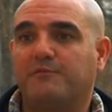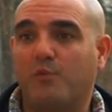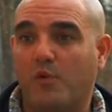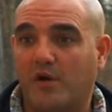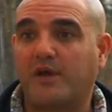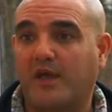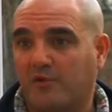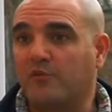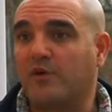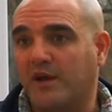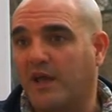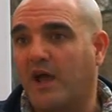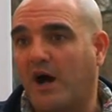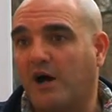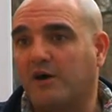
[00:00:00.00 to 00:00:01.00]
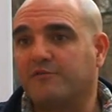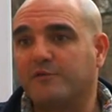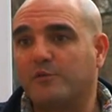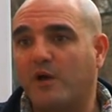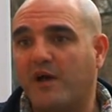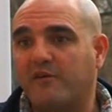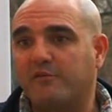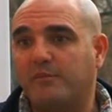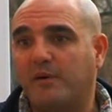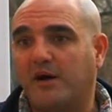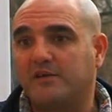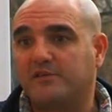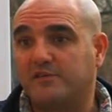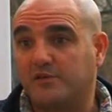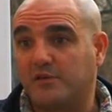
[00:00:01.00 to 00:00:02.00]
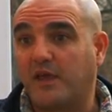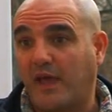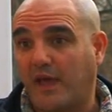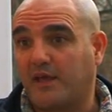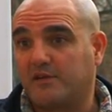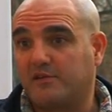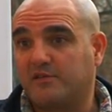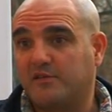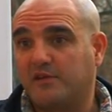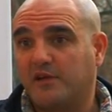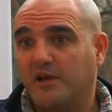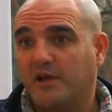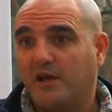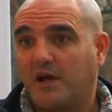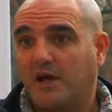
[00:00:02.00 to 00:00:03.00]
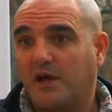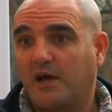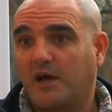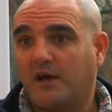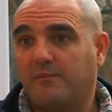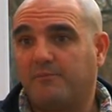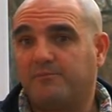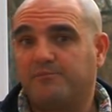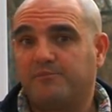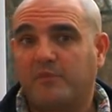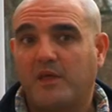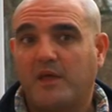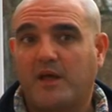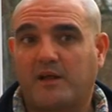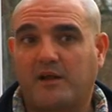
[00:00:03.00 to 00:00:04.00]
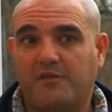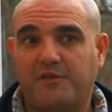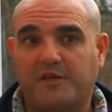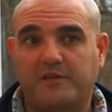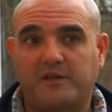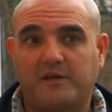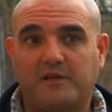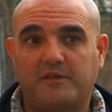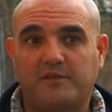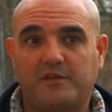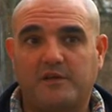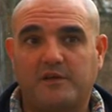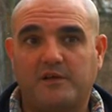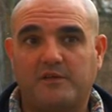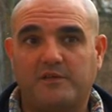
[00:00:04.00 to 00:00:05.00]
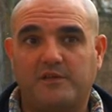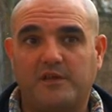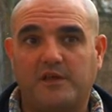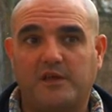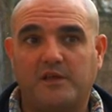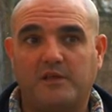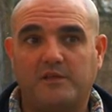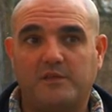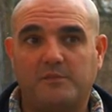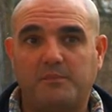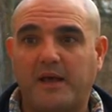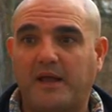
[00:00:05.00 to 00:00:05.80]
working really hard for whatever bites you get. And I think the